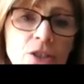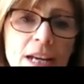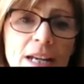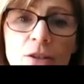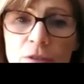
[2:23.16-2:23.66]

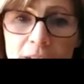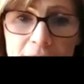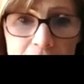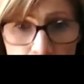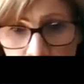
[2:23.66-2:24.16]
Jane
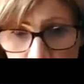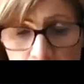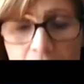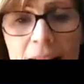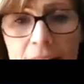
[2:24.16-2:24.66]
Greening, some of
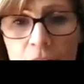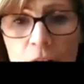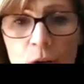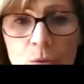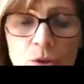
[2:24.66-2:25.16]
you may
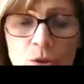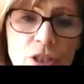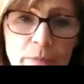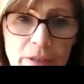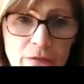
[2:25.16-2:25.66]
know,
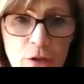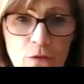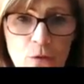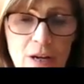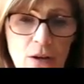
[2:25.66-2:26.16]
she's been
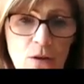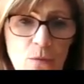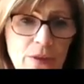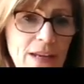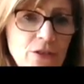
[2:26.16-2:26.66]
involved quite a
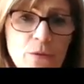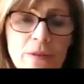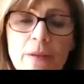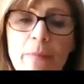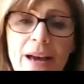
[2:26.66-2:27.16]
lot with Andrew
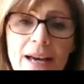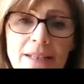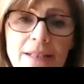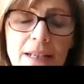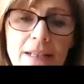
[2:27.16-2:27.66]
in the
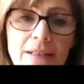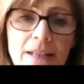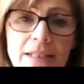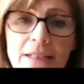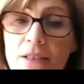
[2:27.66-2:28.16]
past, and
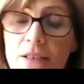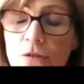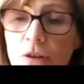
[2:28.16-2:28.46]
they did a